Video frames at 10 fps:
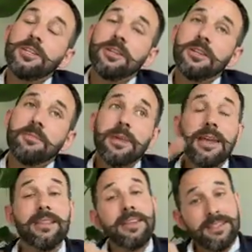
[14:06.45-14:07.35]
should
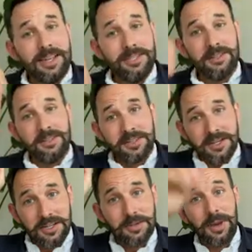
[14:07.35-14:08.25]
make these sessions
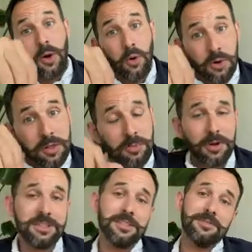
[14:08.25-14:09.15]
just about all of the
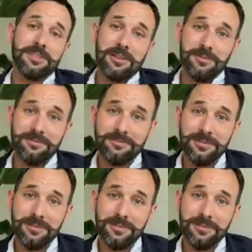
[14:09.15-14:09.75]
positive stuff.